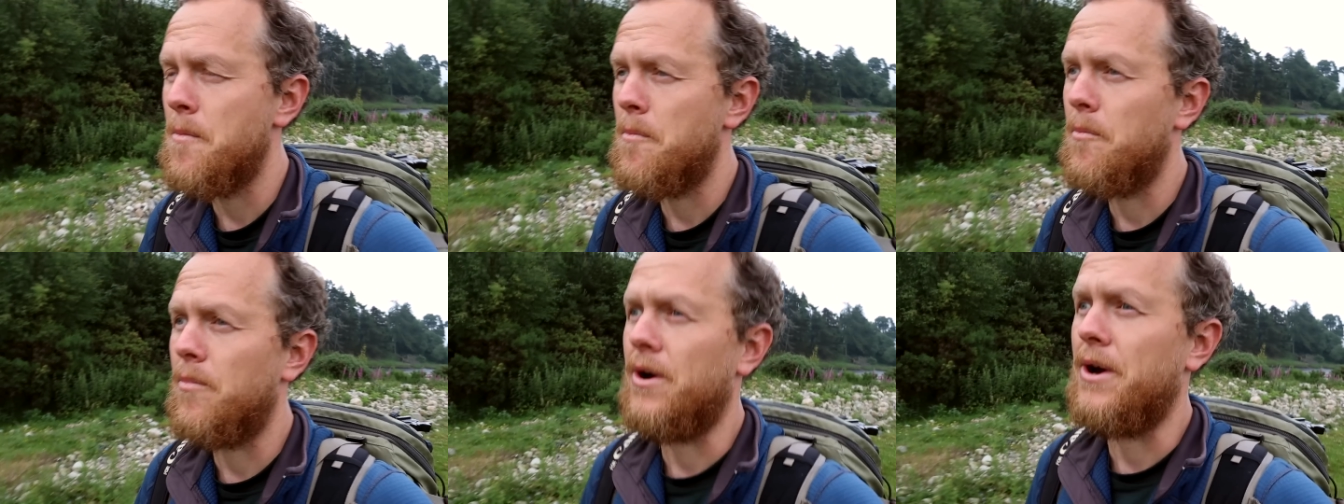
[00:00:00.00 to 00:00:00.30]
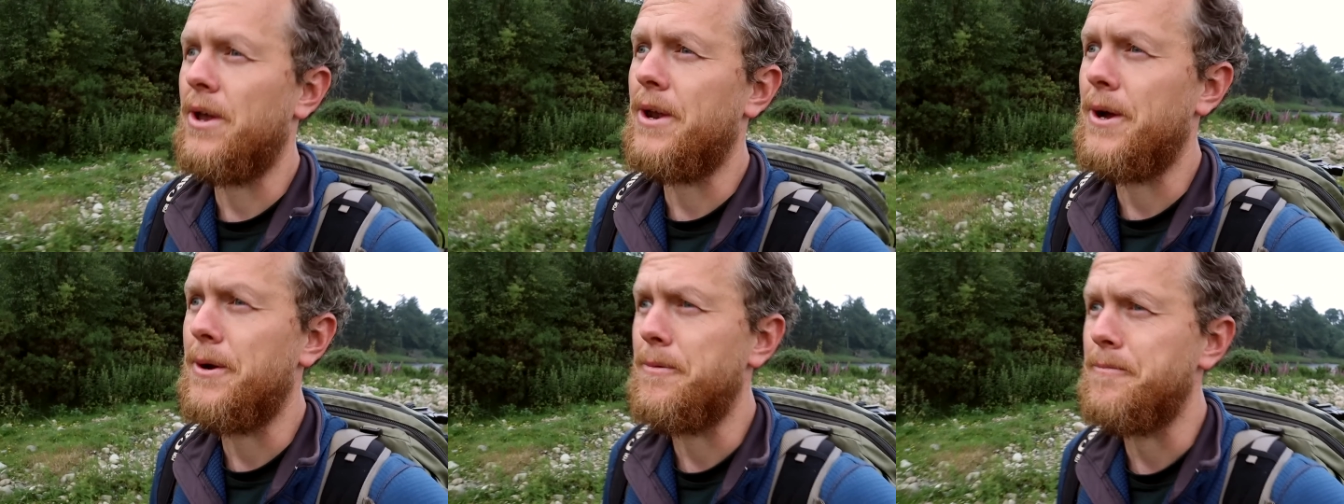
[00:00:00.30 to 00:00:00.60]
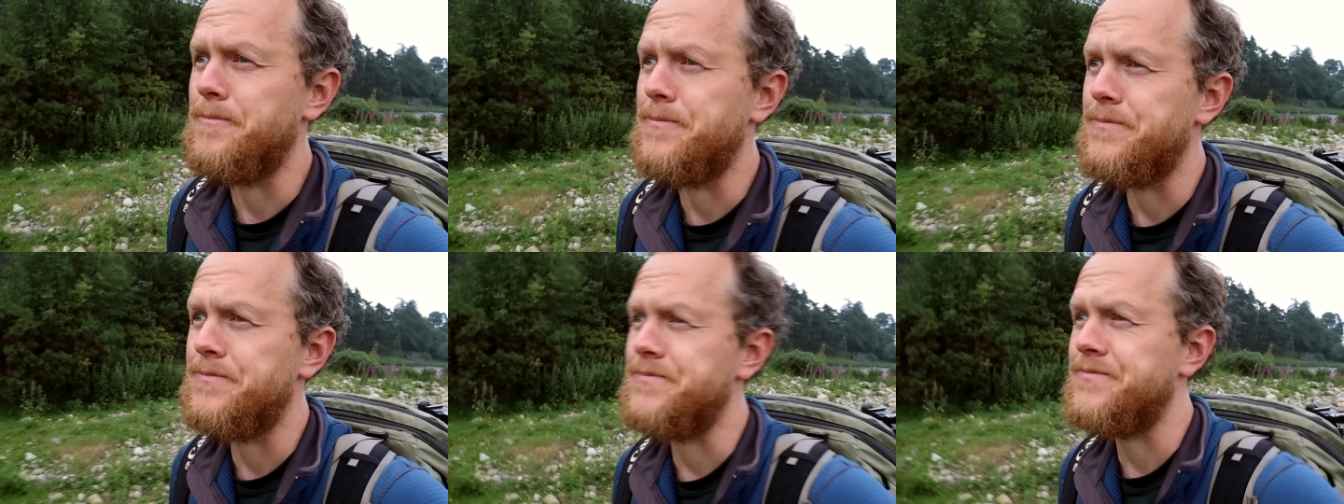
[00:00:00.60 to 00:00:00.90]
But
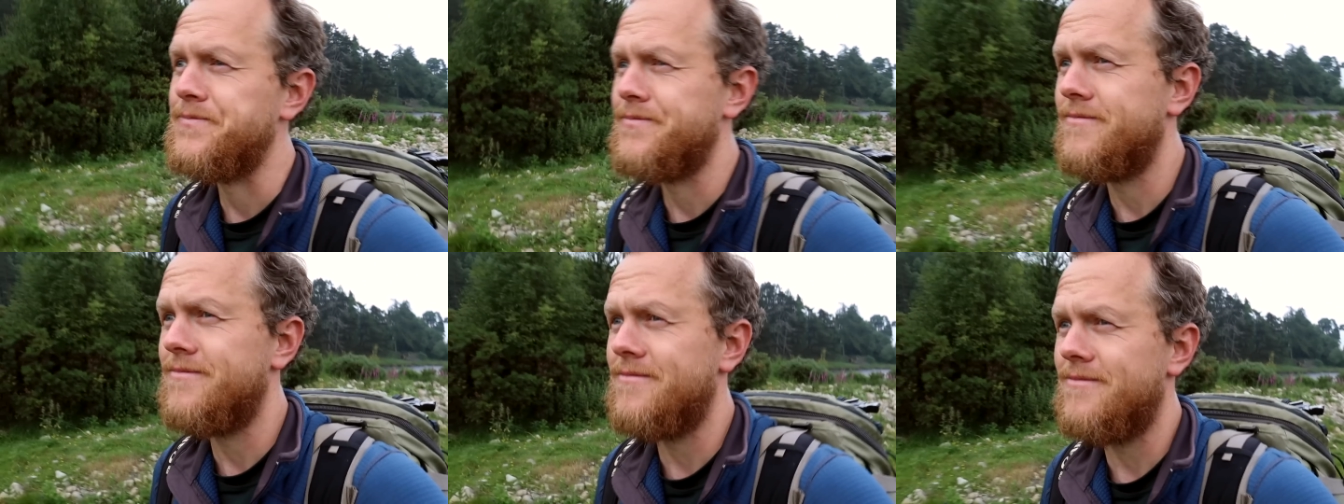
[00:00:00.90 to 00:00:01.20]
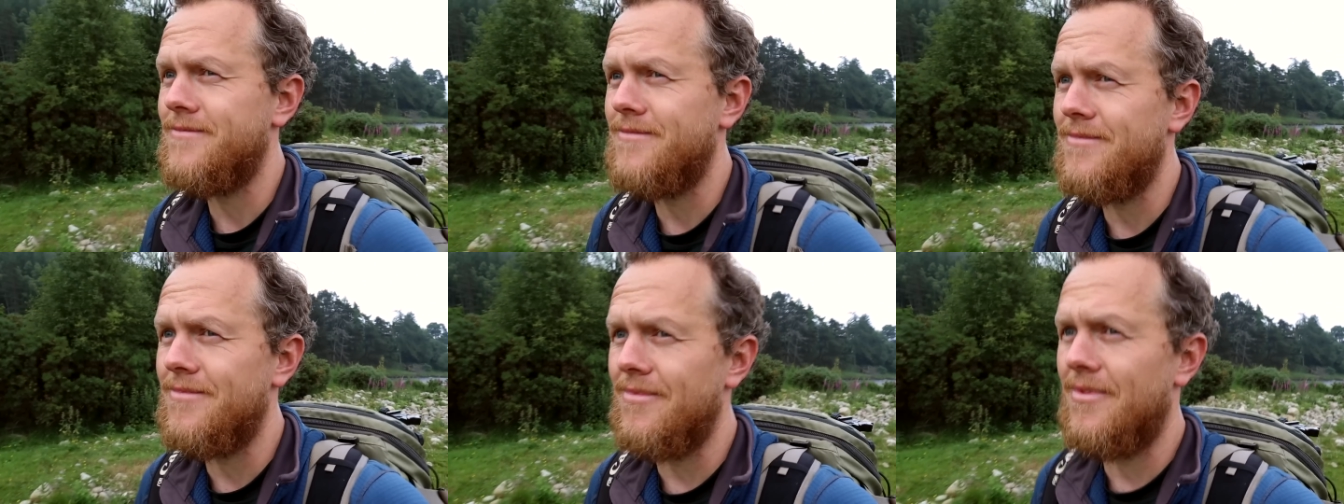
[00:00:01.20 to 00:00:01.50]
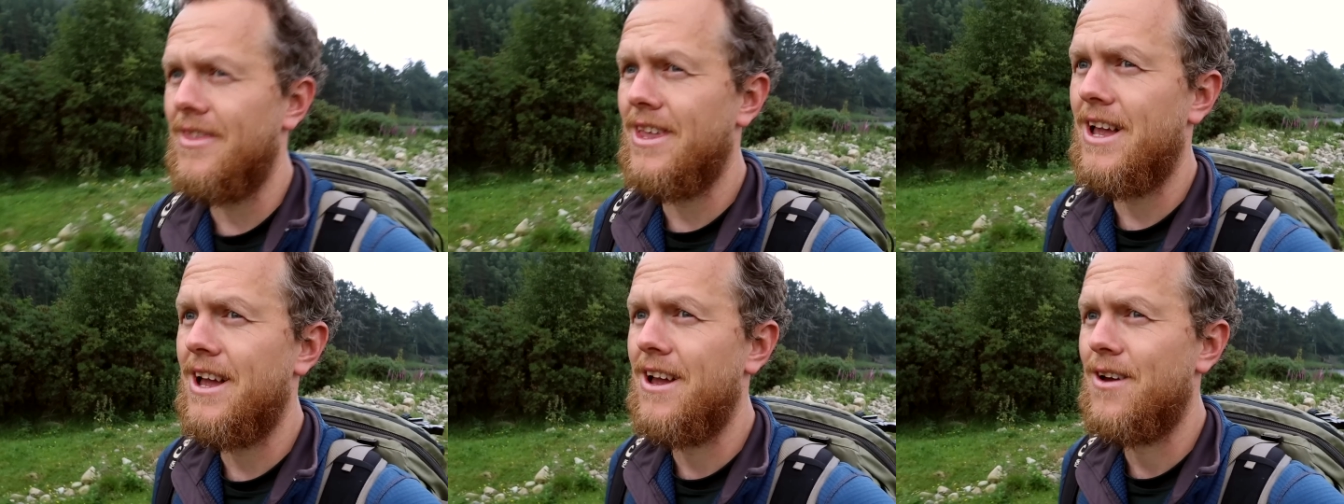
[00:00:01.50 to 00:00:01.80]

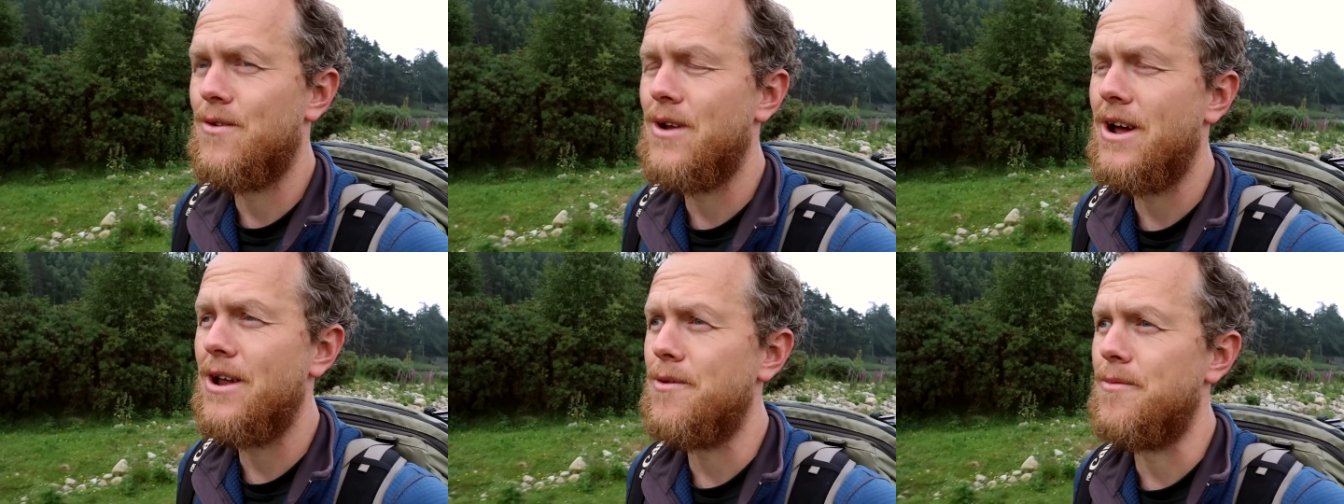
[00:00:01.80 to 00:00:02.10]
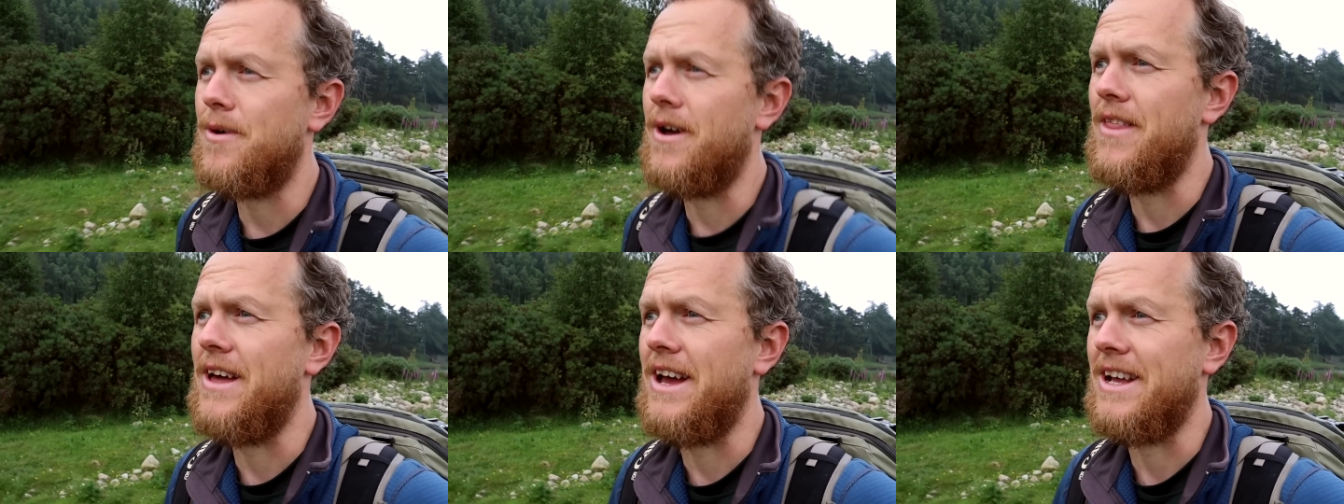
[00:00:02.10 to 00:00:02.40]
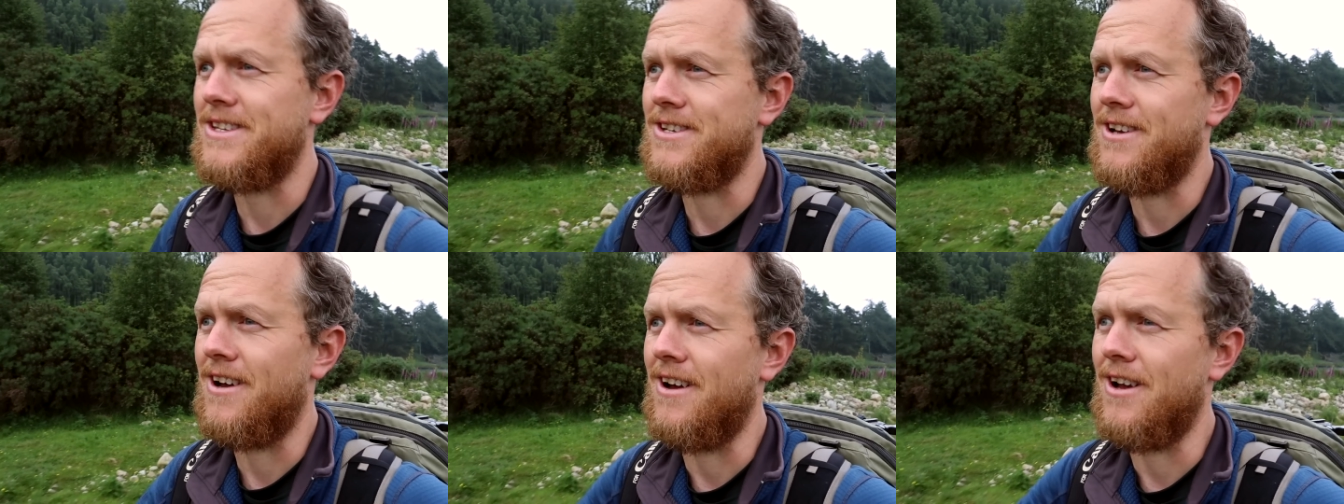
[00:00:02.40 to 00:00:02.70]
around about
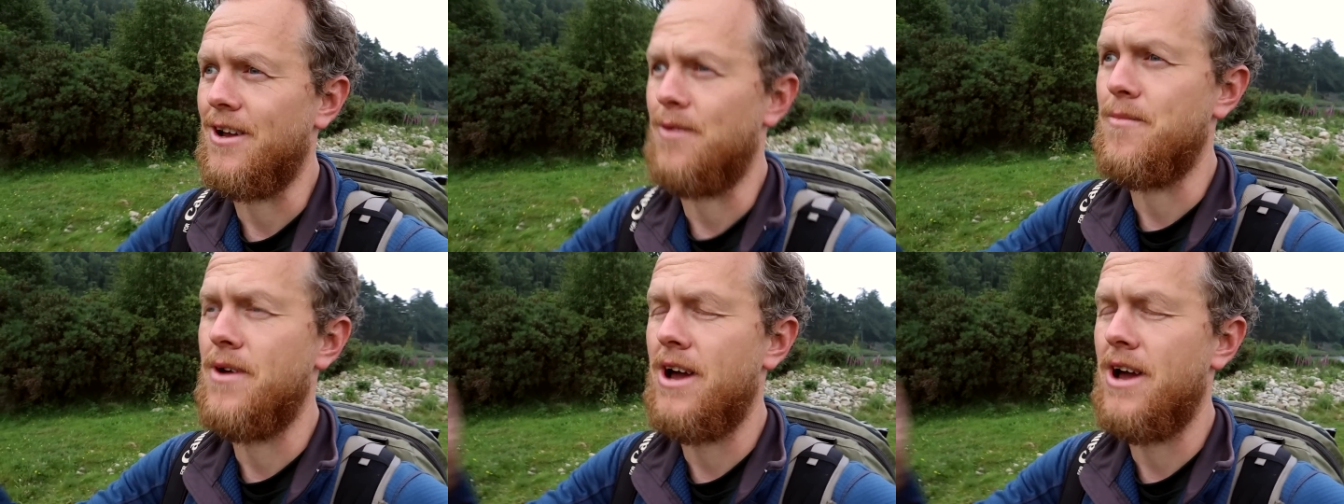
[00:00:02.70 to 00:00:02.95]
that time,